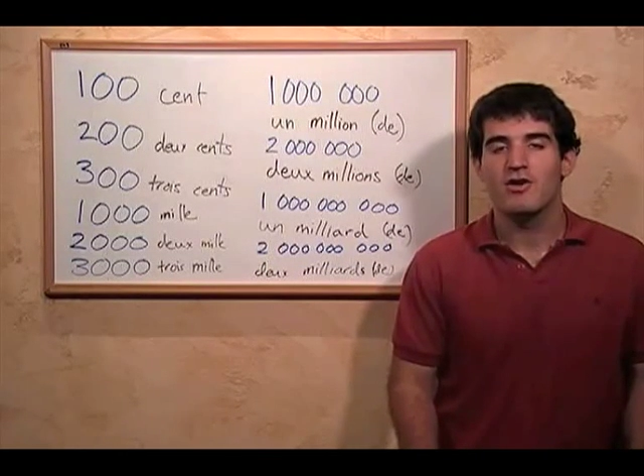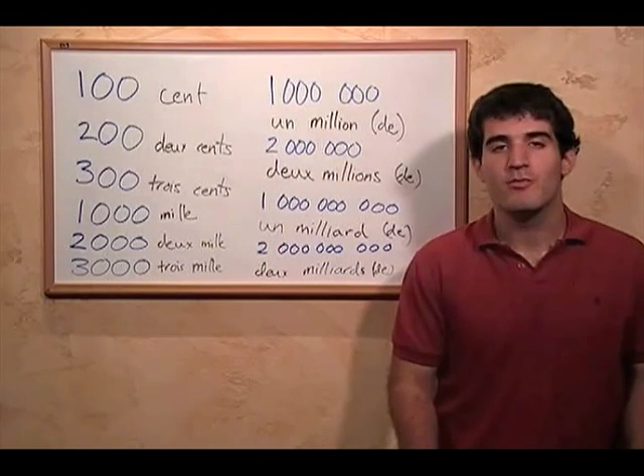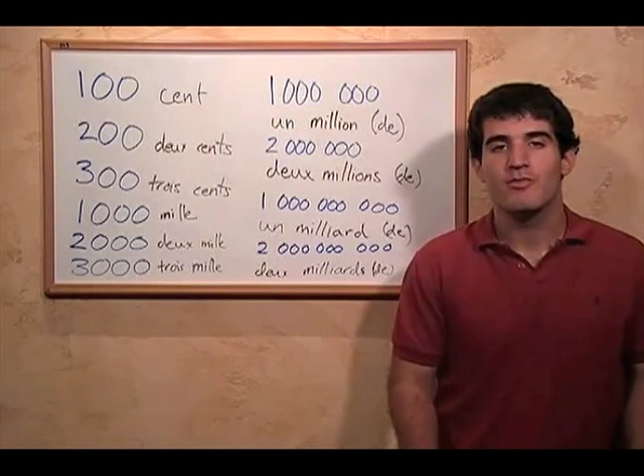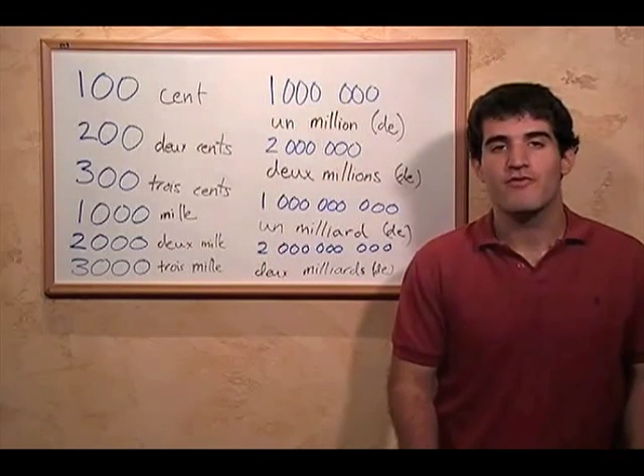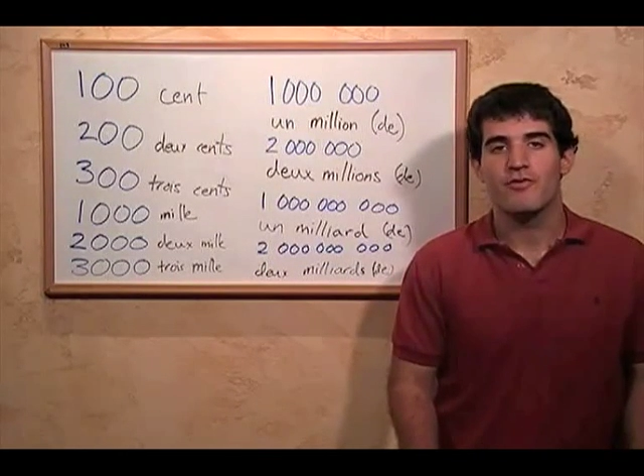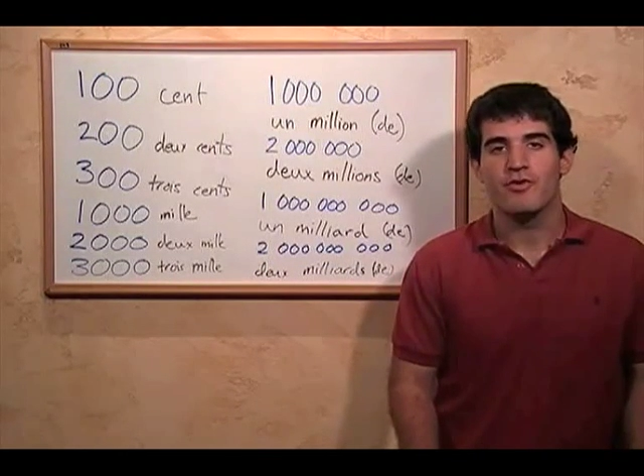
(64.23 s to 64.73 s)

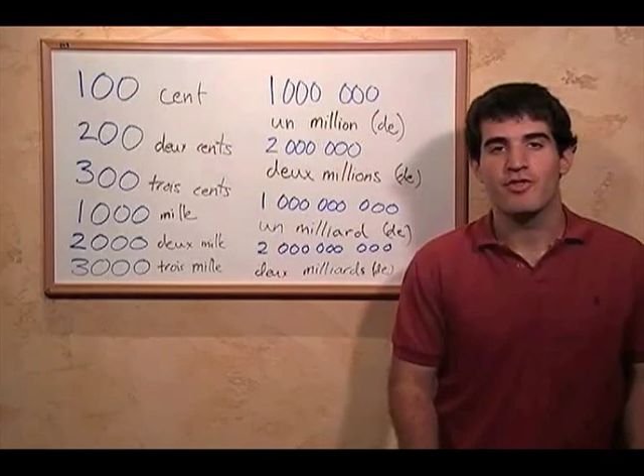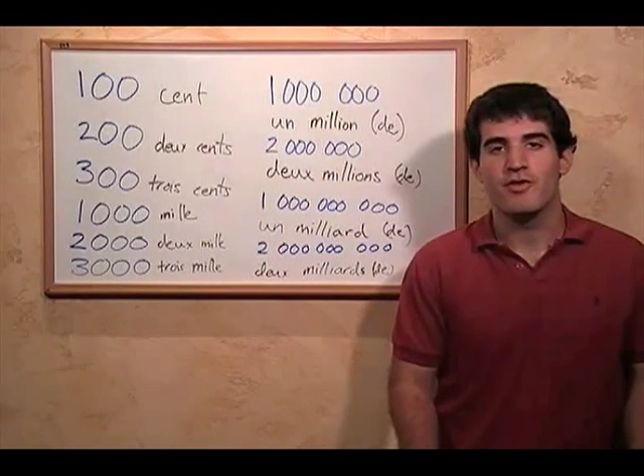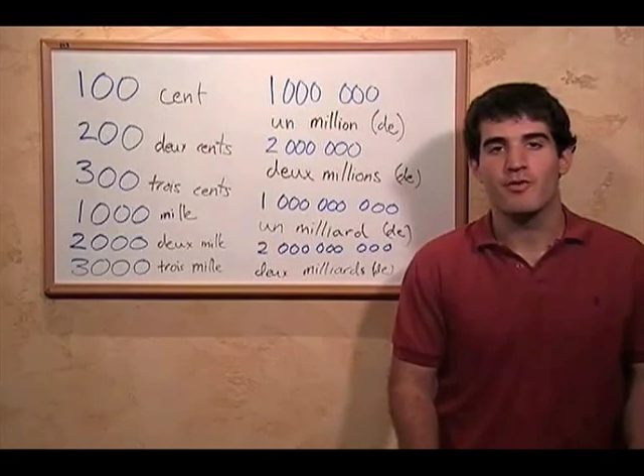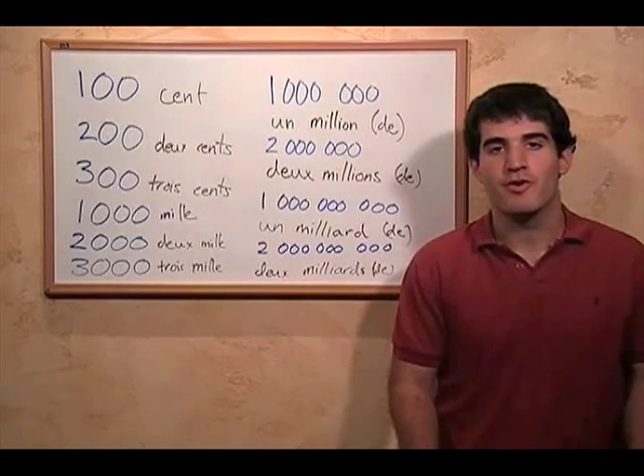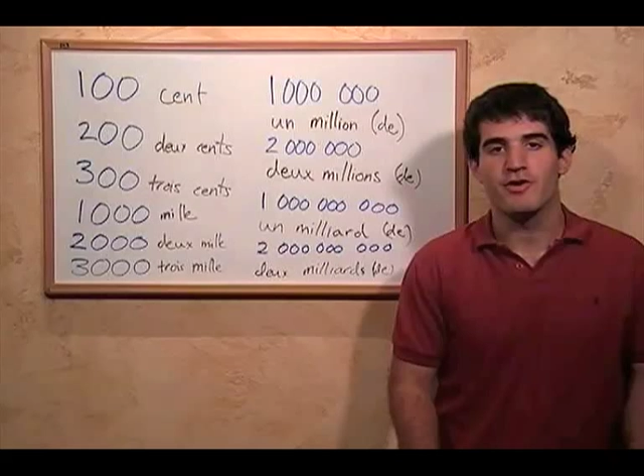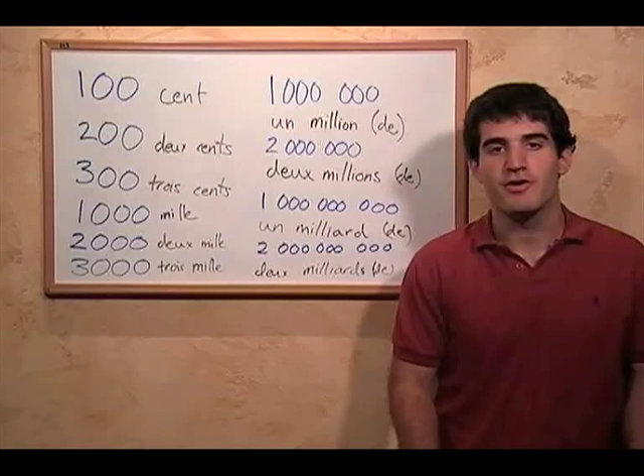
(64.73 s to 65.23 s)
before the
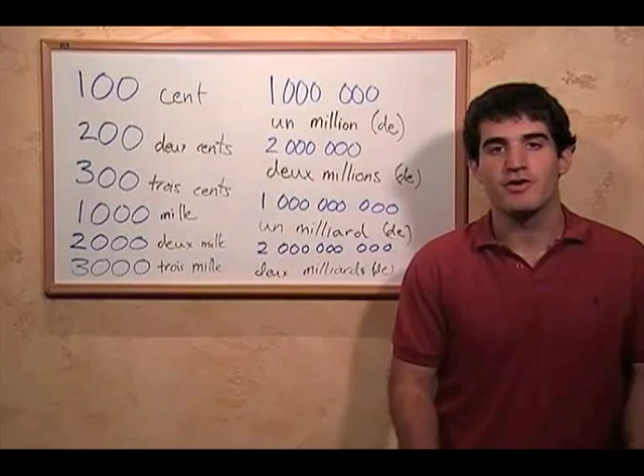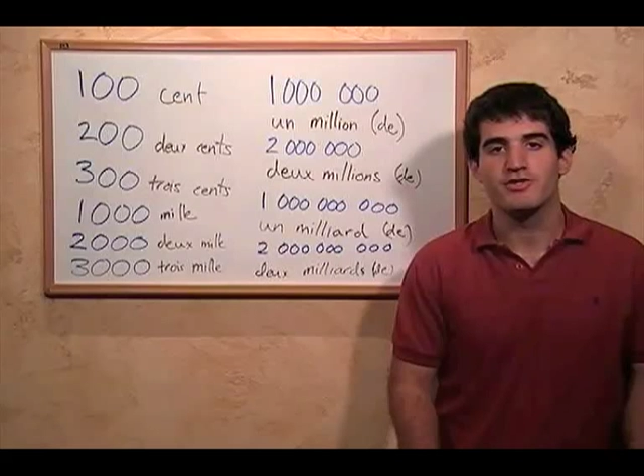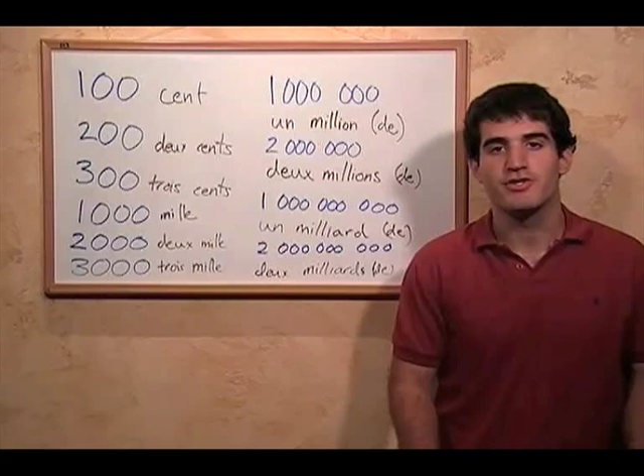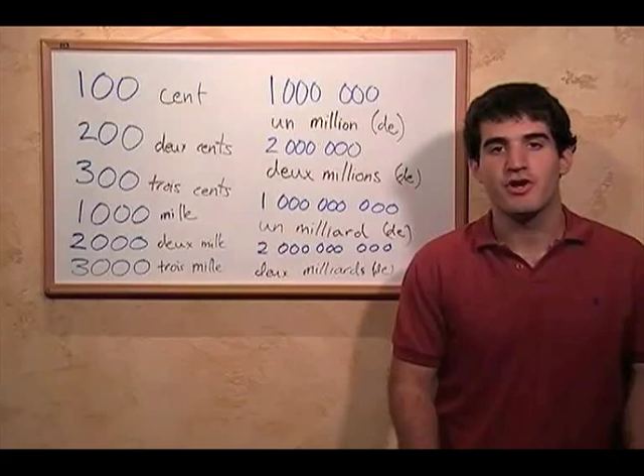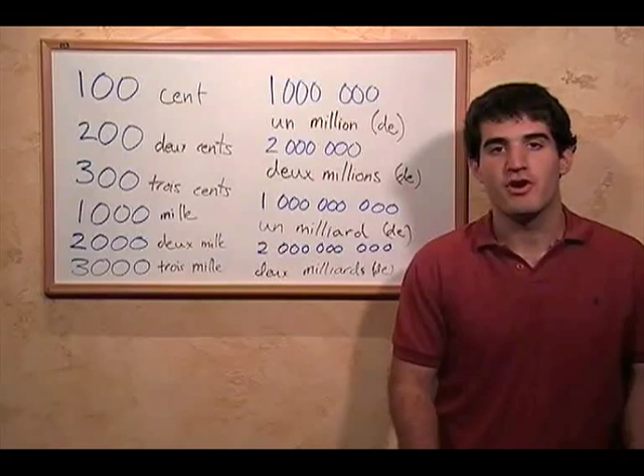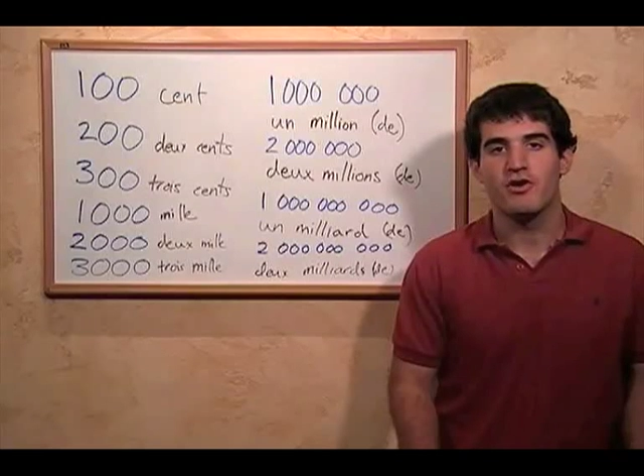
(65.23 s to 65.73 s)
word
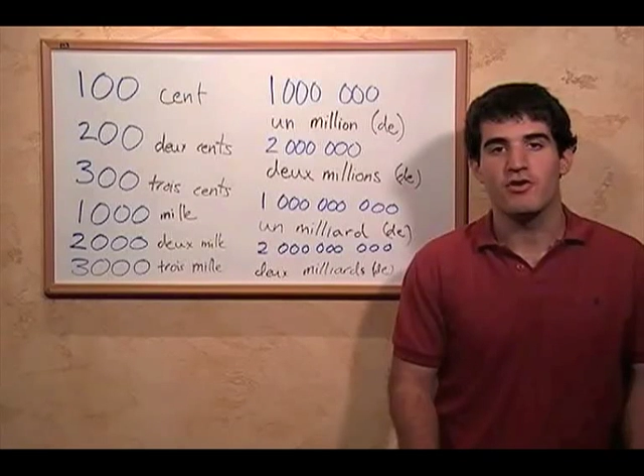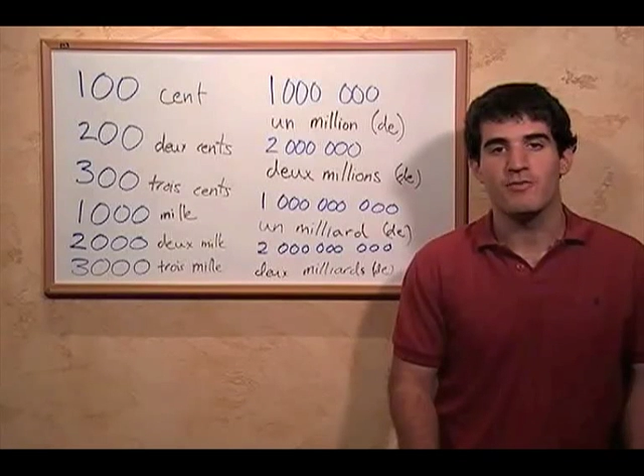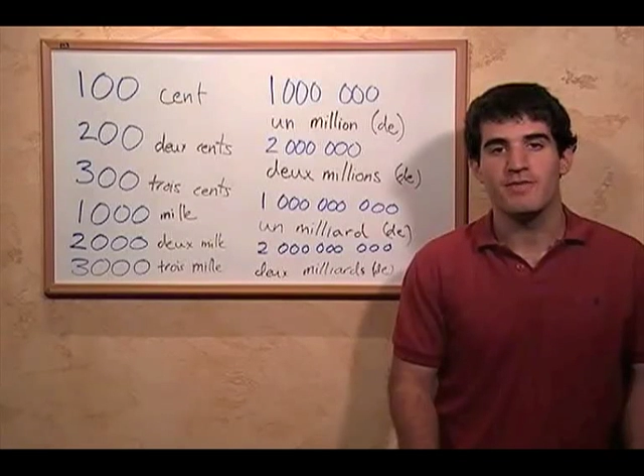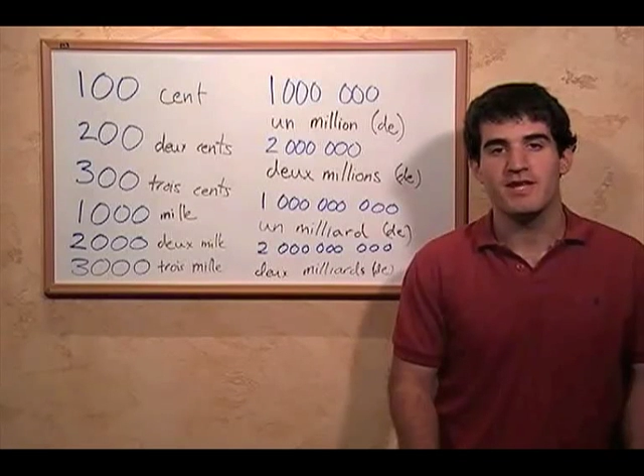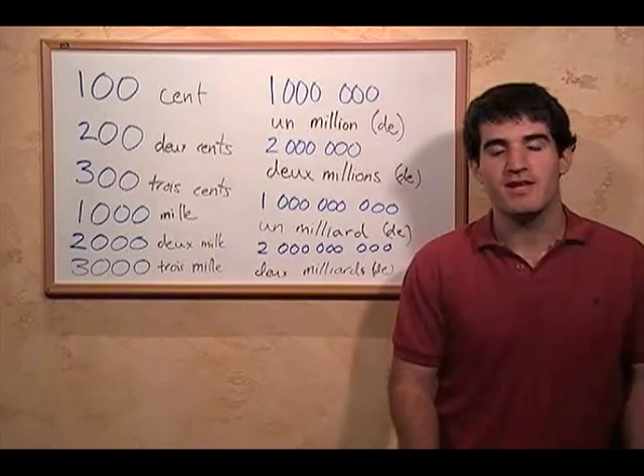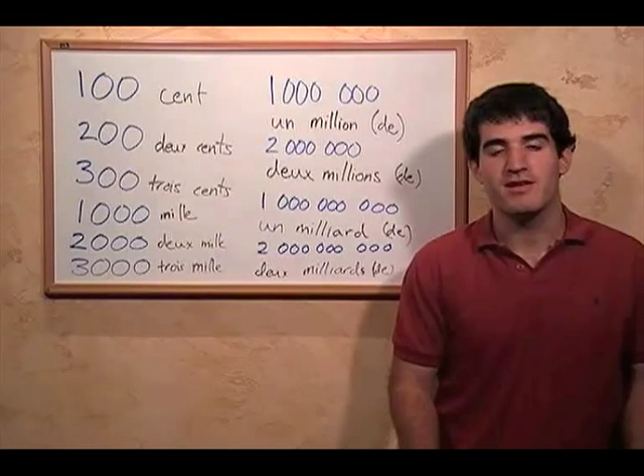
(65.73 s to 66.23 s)
cent or
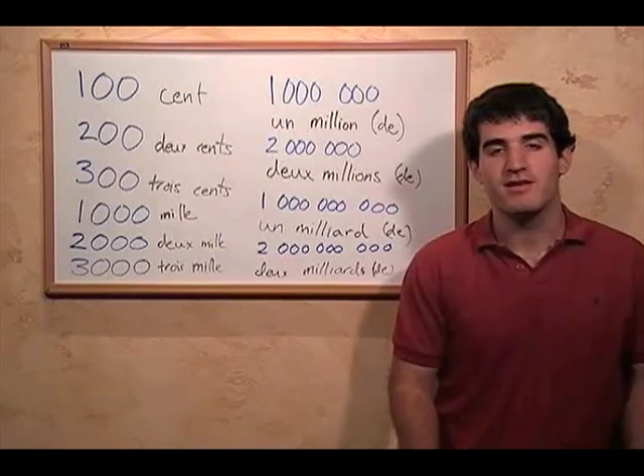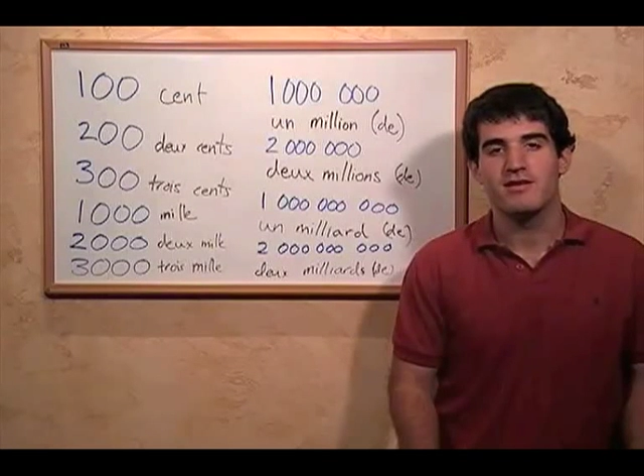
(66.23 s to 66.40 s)
mille.